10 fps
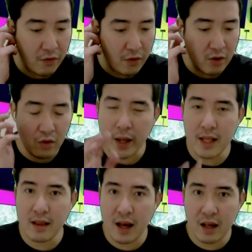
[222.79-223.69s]
first
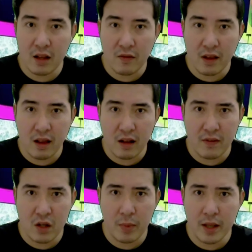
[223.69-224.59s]
20 seconds of the said
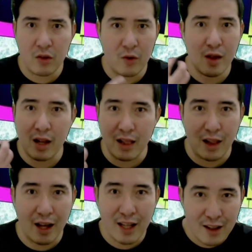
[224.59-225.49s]
video, but there's a
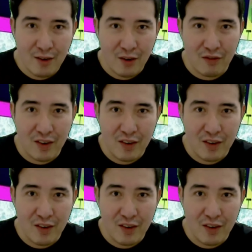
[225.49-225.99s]
lot of